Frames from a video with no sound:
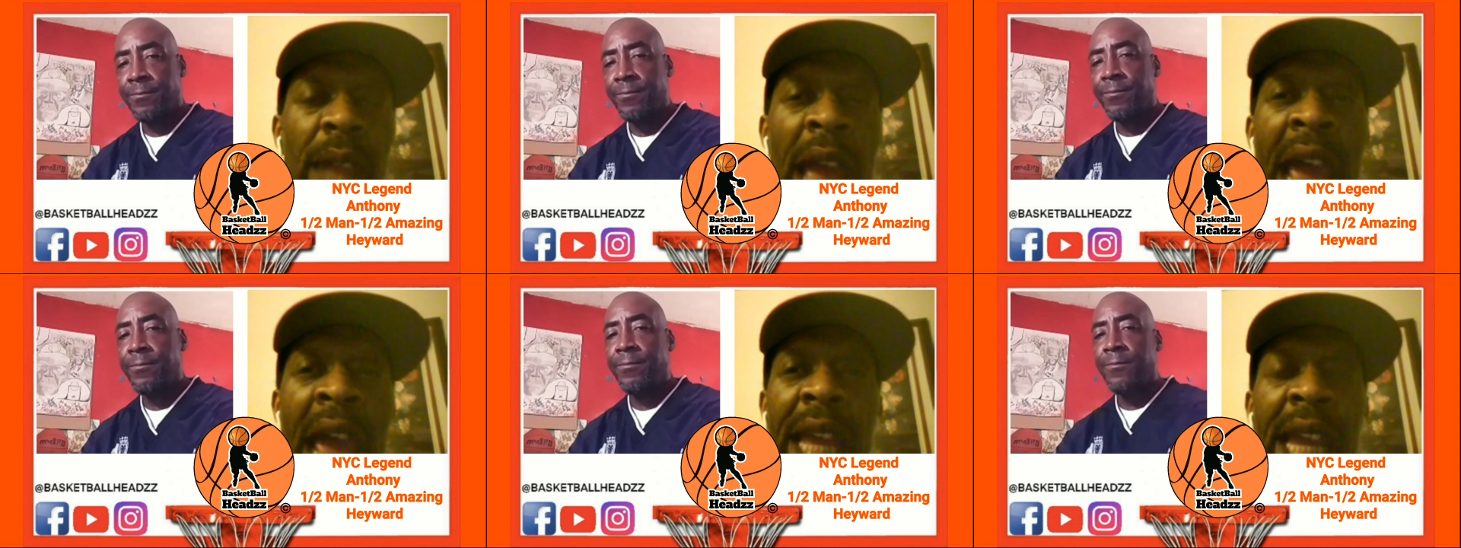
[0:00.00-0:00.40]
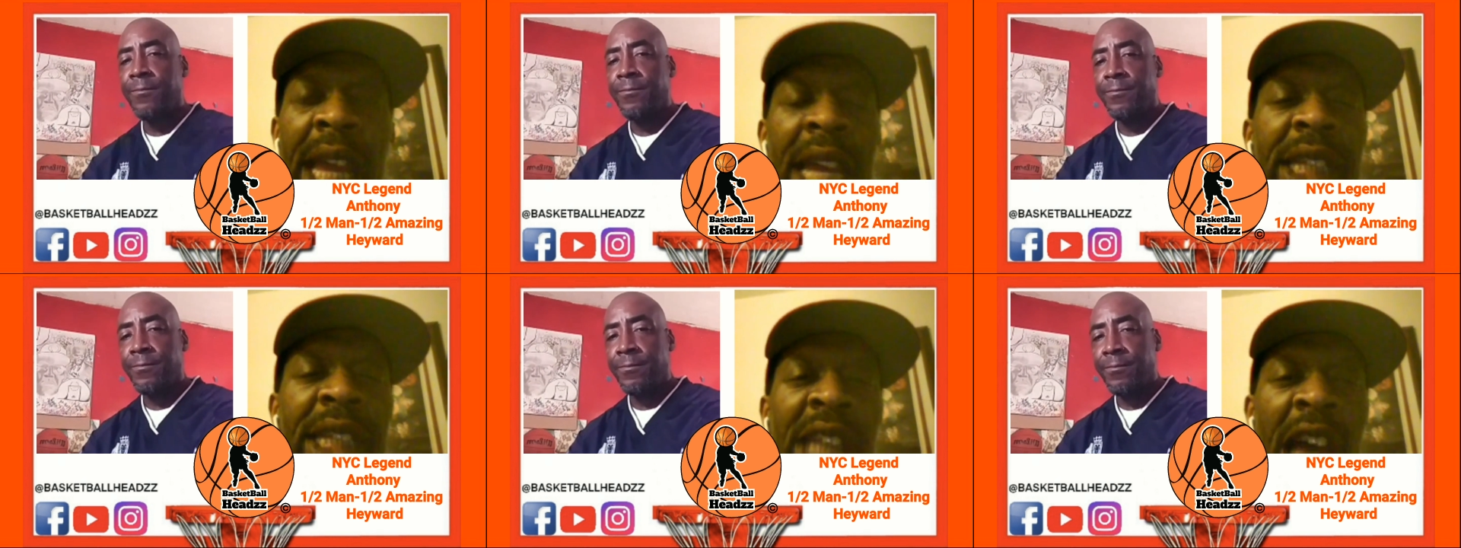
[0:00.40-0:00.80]
Speaker 1: at
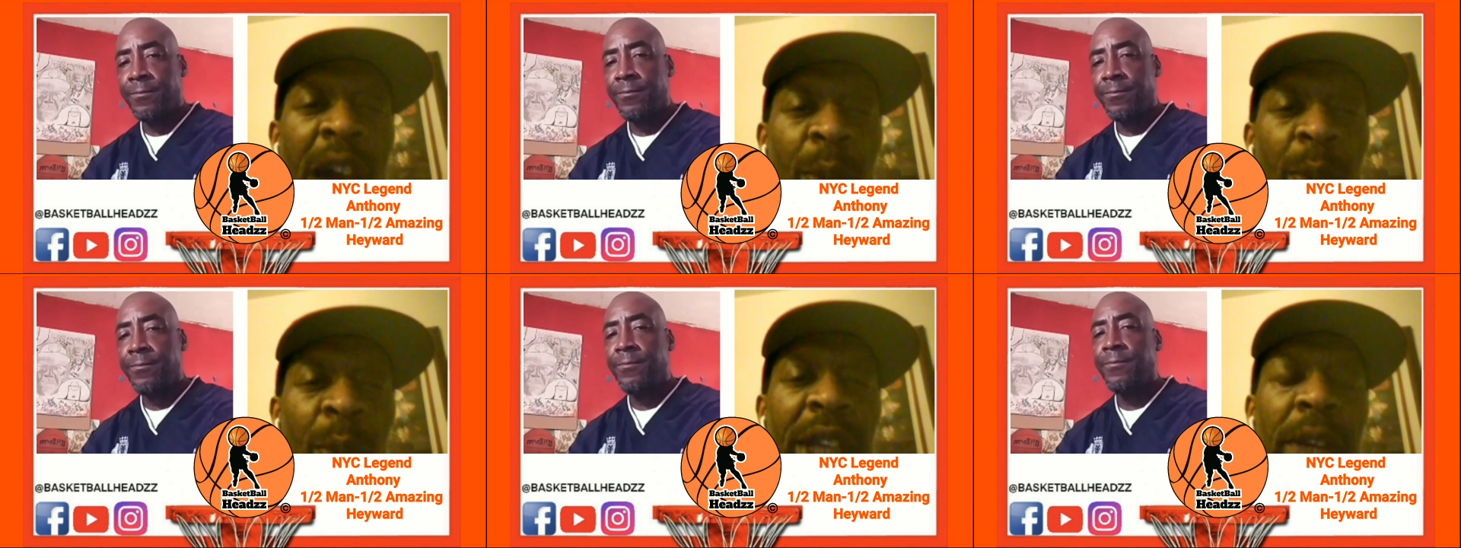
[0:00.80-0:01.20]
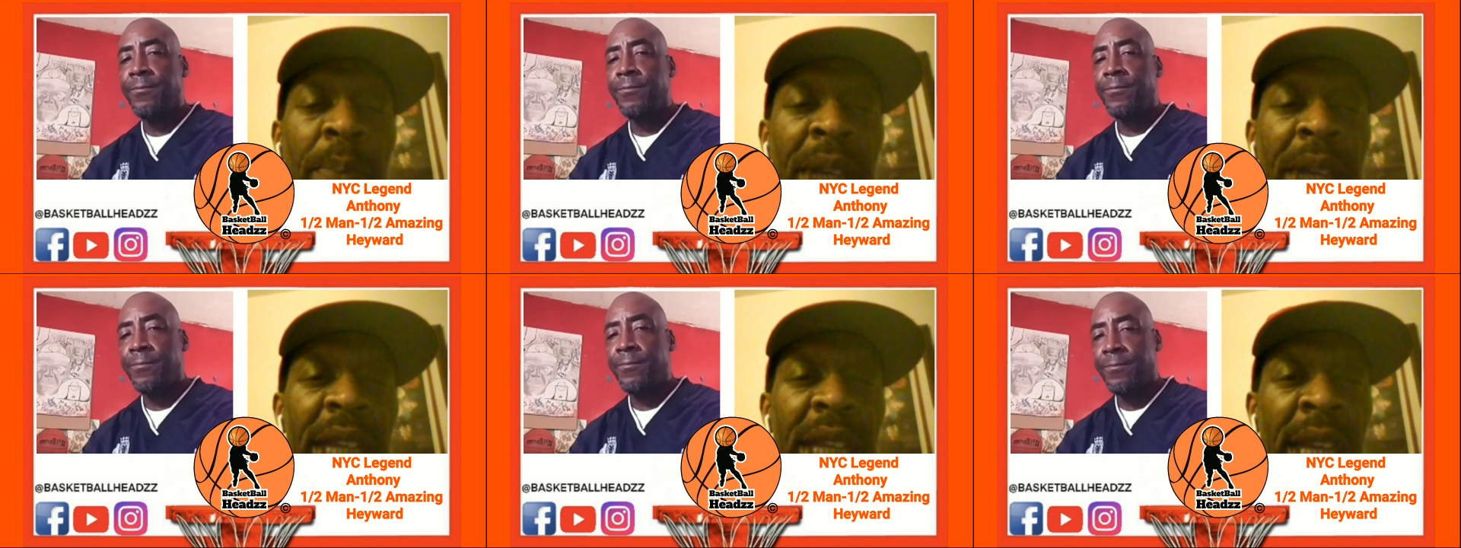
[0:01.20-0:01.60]
any time we can
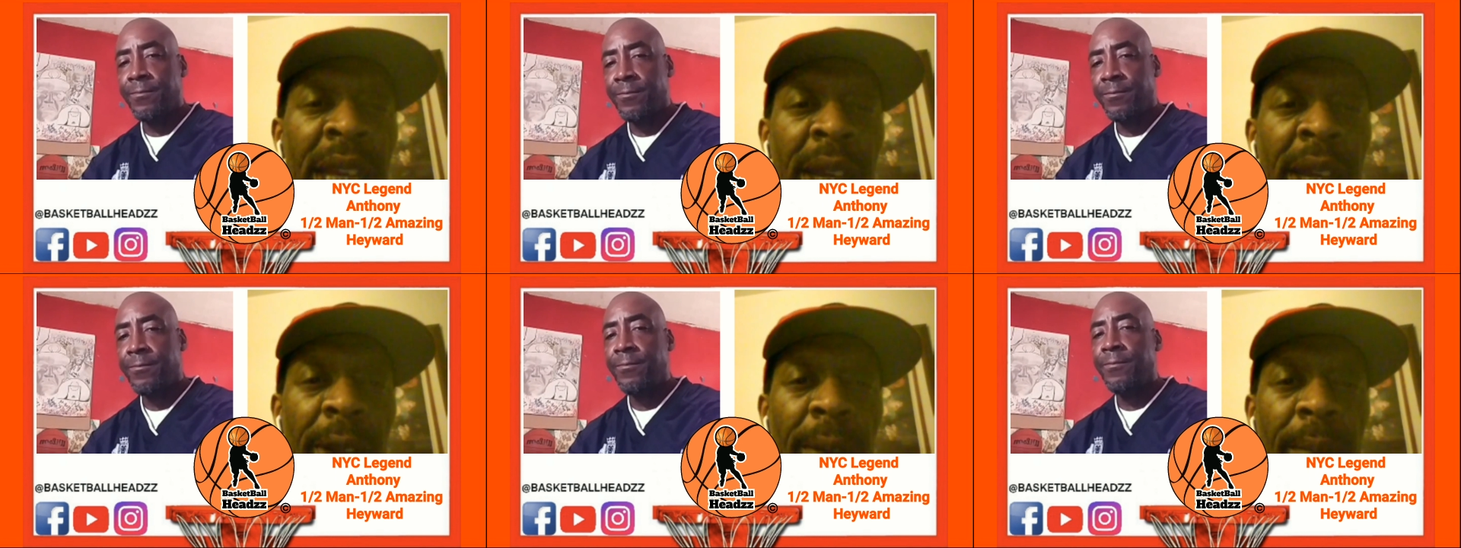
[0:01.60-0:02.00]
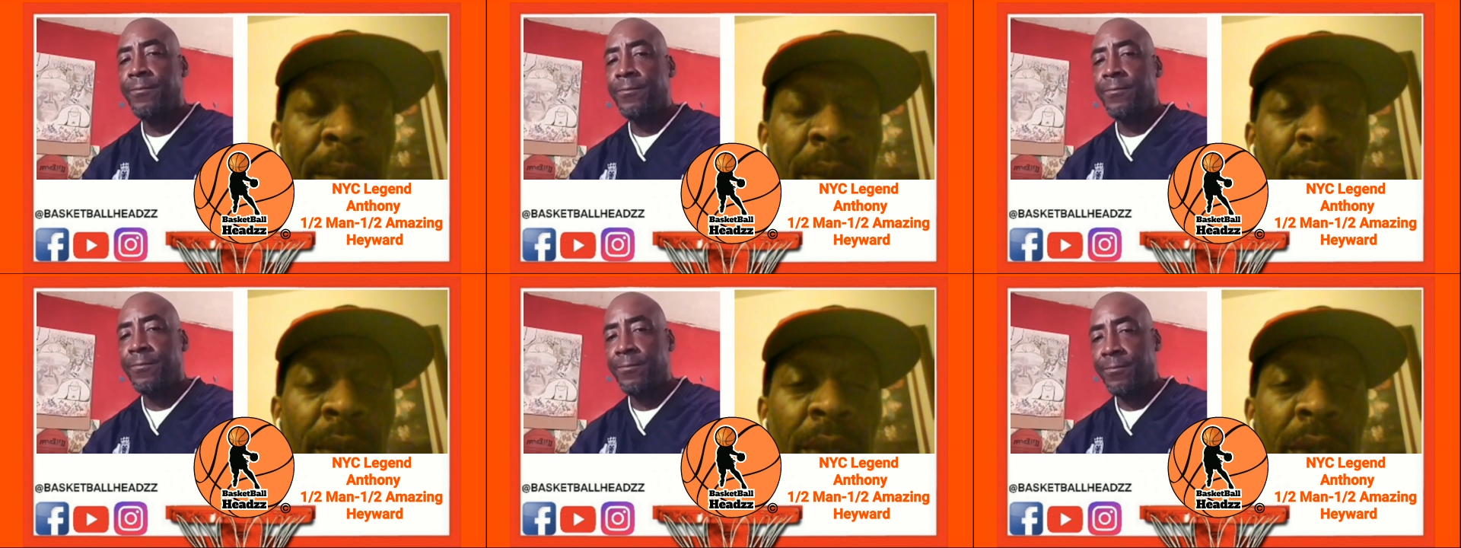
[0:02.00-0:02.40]
be there.
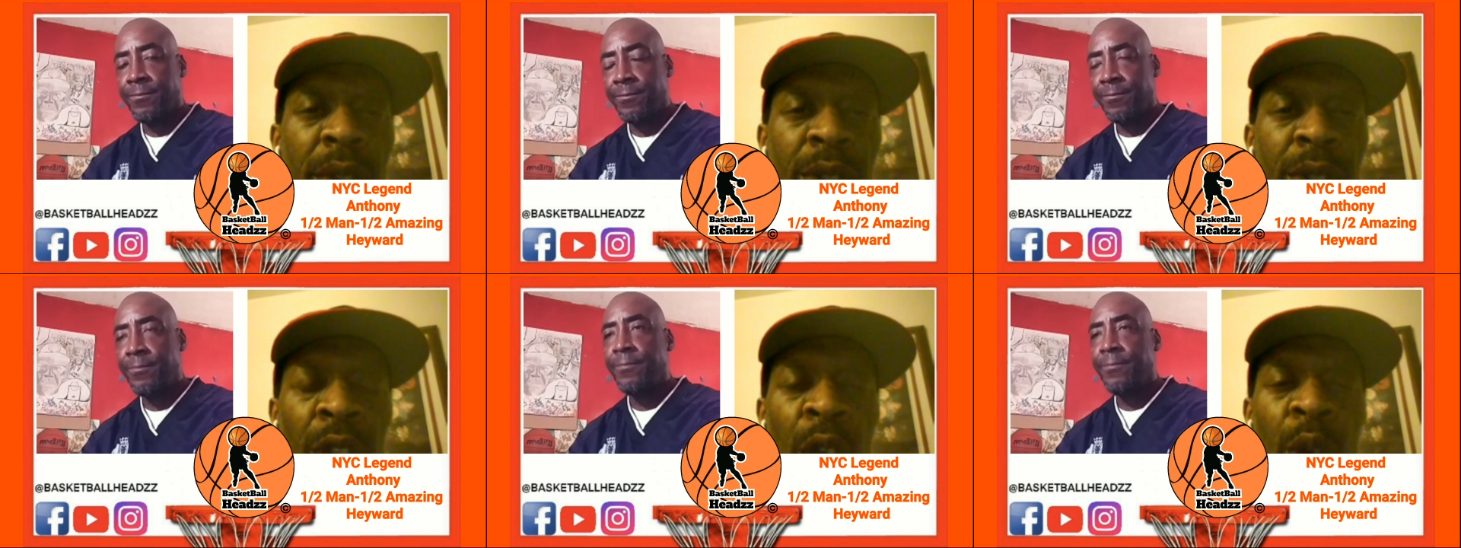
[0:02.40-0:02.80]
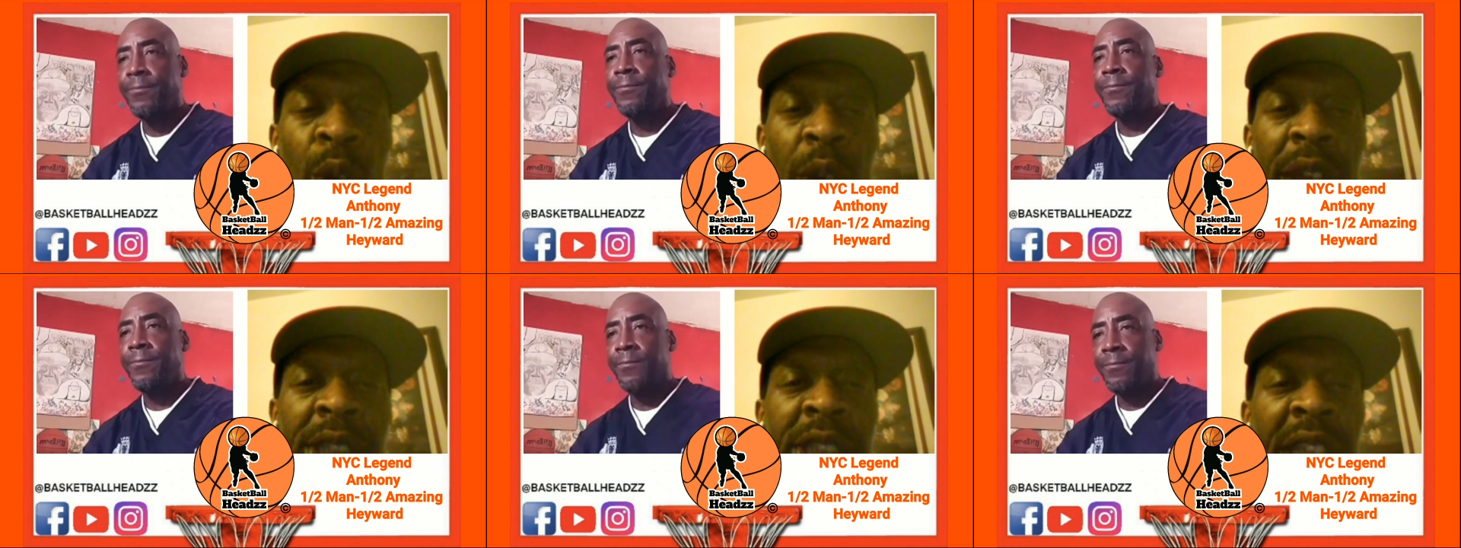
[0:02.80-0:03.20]
So
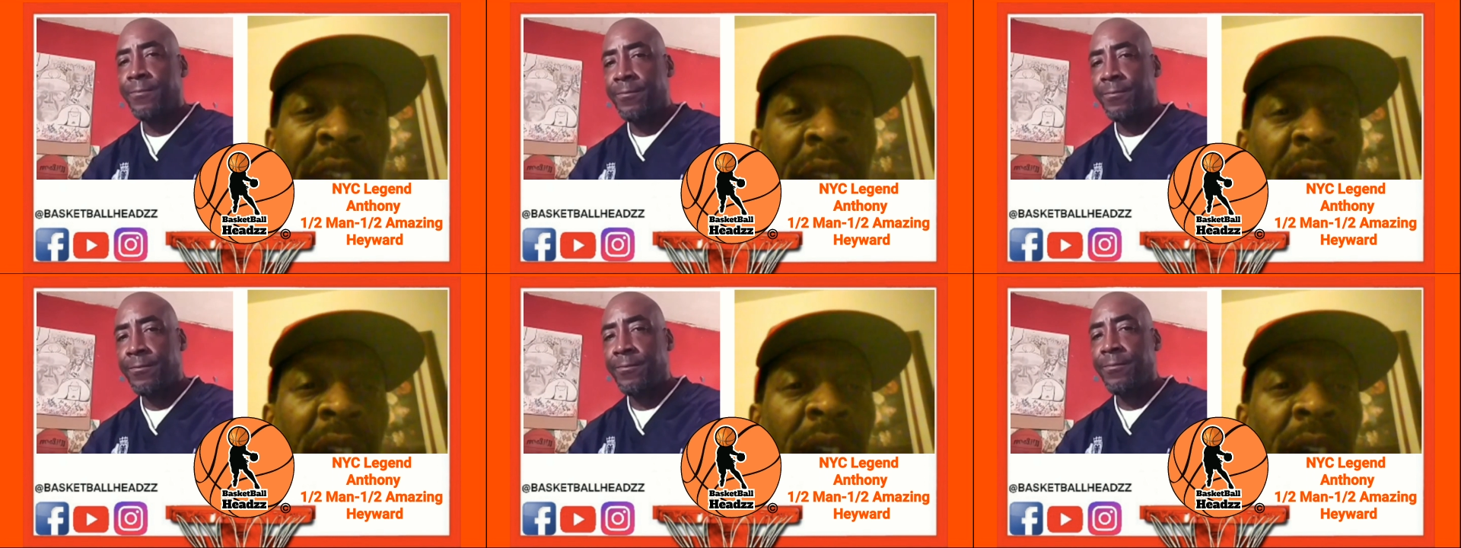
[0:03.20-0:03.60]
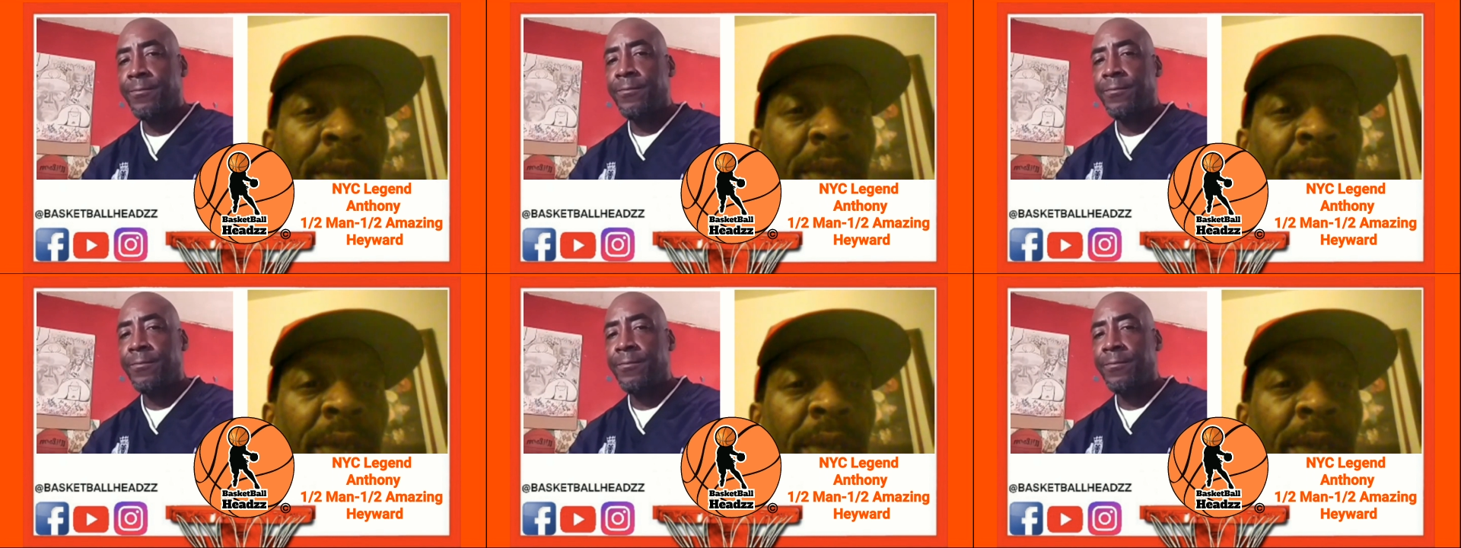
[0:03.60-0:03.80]
instead of